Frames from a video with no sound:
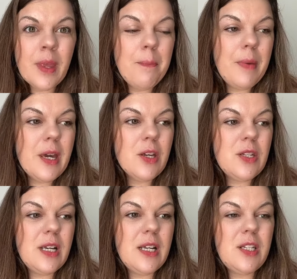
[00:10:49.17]
because
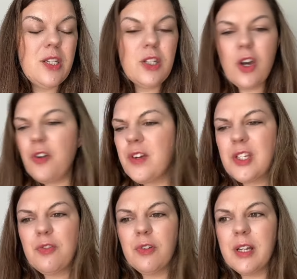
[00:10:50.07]
it is so
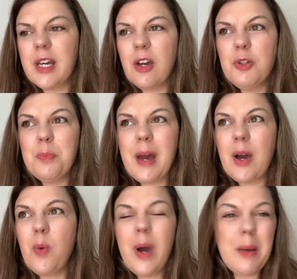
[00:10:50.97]
visceral it goes back
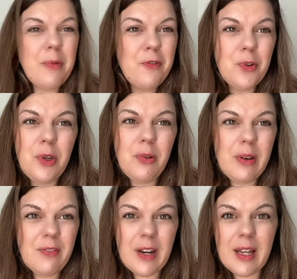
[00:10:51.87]
way before you
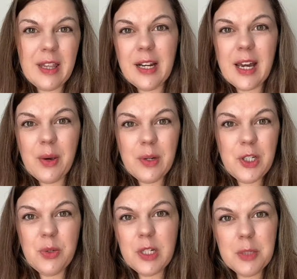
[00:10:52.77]
even had the language
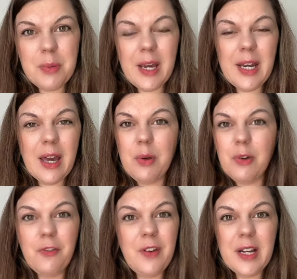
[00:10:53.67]
to explain how
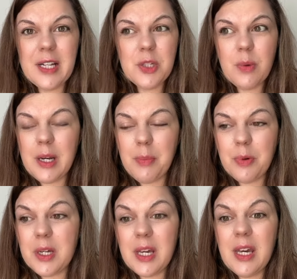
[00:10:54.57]
you're feeling to
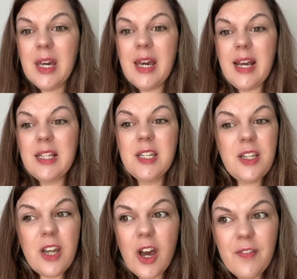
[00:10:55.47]
anybody it's a
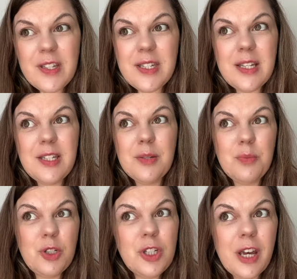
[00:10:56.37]
nervous system
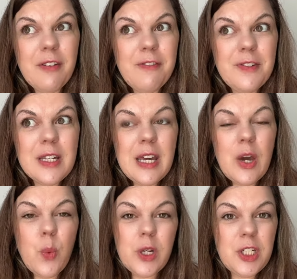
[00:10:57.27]
shift
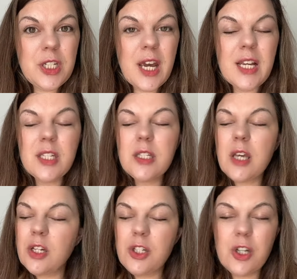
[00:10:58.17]
which takes
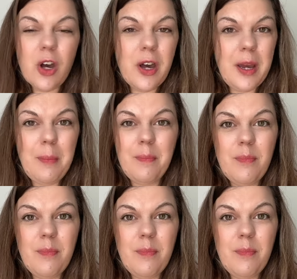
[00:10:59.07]
such time,